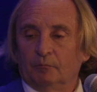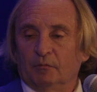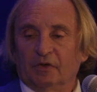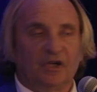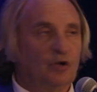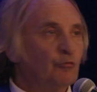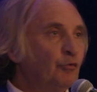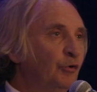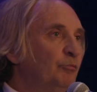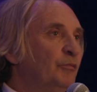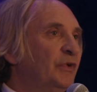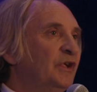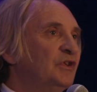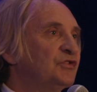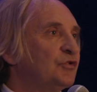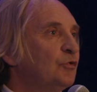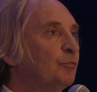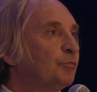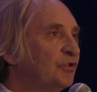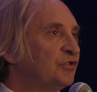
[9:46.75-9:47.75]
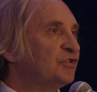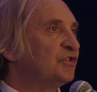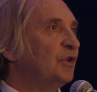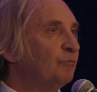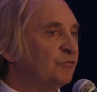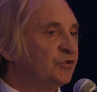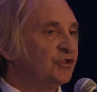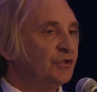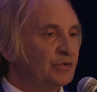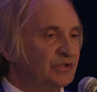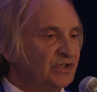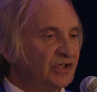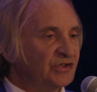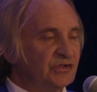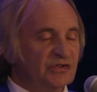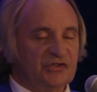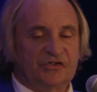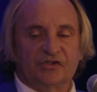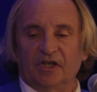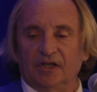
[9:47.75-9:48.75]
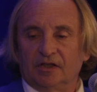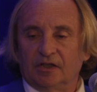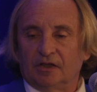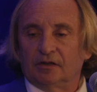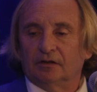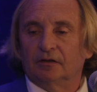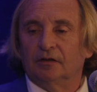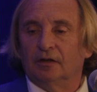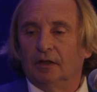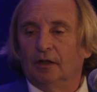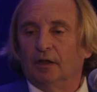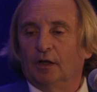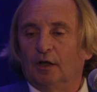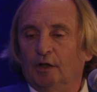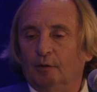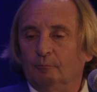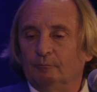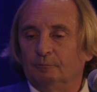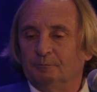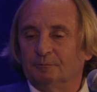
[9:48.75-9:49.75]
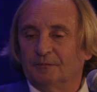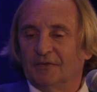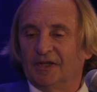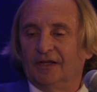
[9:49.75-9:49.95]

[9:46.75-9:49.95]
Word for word: But I wouldn't be so presumptuous as to say that. Um,